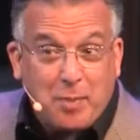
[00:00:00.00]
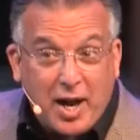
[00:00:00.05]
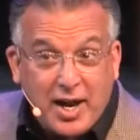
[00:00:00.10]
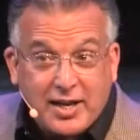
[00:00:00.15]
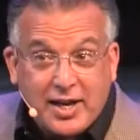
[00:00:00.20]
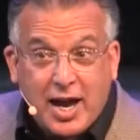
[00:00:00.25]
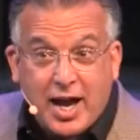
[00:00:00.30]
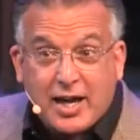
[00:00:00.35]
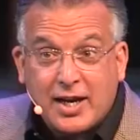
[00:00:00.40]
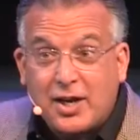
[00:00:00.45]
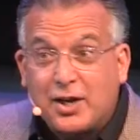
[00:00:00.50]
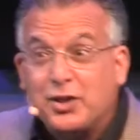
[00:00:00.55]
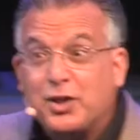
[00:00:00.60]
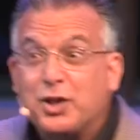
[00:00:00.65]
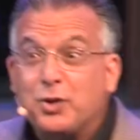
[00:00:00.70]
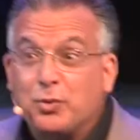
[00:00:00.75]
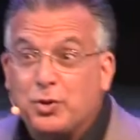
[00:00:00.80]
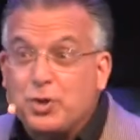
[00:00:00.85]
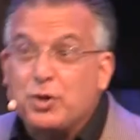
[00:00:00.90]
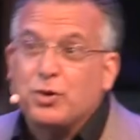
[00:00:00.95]
by God. And I
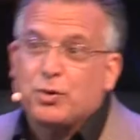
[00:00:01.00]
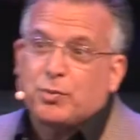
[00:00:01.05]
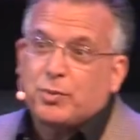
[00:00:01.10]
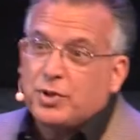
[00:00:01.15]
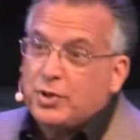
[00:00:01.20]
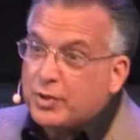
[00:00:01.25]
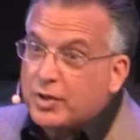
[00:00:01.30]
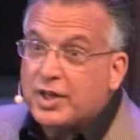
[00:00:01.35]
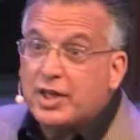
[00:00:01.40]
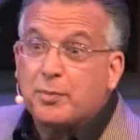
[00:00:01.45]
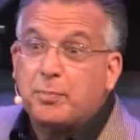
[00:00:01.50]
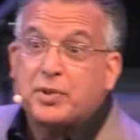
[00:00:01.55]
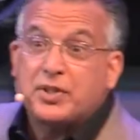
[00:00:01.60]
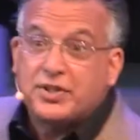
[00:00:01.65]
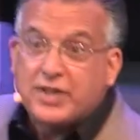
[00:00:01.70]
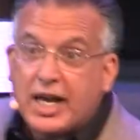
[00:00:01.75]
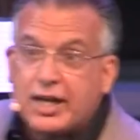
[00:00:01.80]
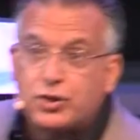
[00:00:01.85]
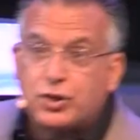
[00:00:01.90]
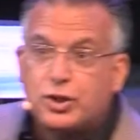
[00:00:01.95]
think, you know, when you think of
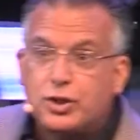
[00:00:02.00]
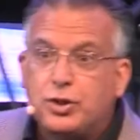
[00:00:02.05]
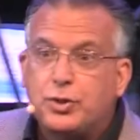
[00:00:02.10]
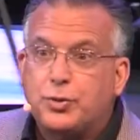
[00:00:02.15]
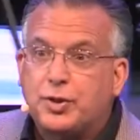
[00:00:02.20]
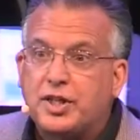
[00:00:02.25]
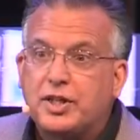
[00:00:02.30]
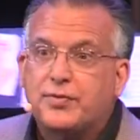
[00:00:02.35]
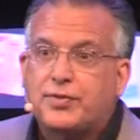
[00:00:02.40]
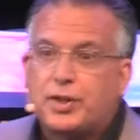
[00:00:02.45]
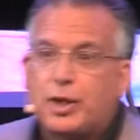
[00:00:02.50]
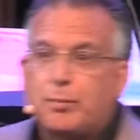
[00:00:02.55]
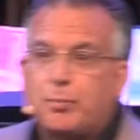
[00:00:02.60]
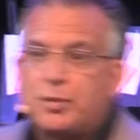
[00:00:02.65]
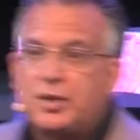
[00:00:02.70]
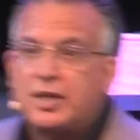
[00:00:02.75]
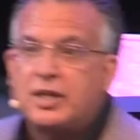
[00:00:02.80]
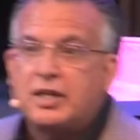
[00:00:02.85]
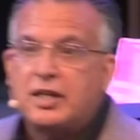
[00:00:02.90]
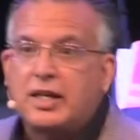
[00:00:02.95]
possession, you think of
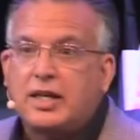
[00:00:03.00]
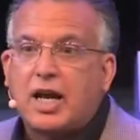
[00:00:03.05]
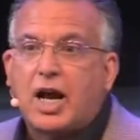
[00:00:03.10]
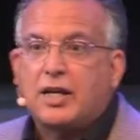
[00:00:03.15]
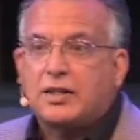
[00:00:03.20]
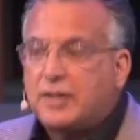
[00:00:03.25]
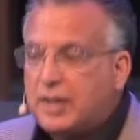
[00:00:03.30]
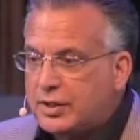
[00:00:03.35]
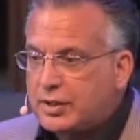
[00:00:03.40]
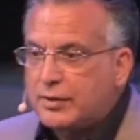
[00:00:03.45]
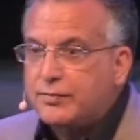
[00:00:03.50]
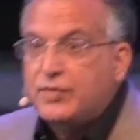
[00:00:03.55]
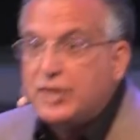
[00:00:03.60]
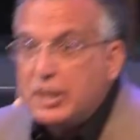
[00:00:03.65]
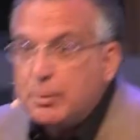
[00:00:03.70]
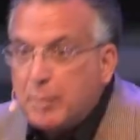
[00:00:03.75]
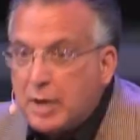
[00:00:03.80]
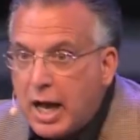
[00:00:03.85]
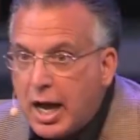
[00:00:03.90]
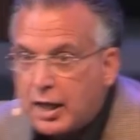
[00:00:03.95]
something in the context of
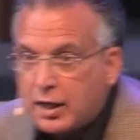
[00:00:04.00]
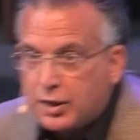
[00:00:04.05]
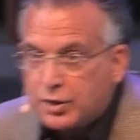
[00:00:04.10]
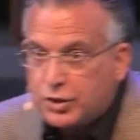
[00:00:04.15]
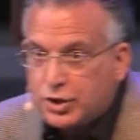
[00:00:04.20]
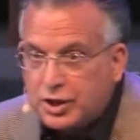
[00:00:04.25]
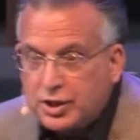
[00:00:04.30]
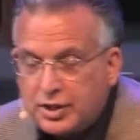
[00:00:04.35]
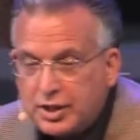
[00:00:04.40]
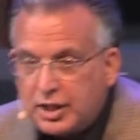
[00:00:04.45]
demonology and